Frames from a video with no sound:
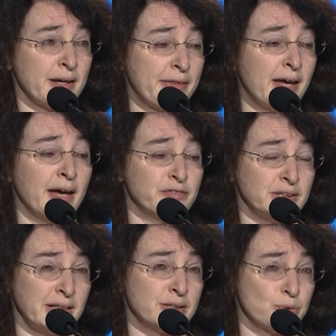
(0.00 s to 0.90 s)
the
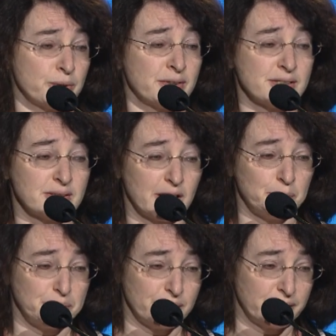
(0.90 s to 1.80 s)
FDA during this time
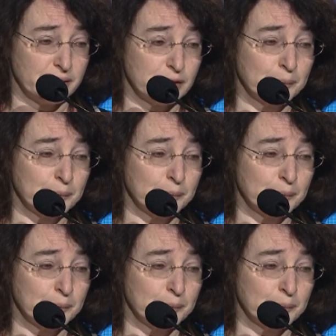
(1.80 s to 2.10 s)
period.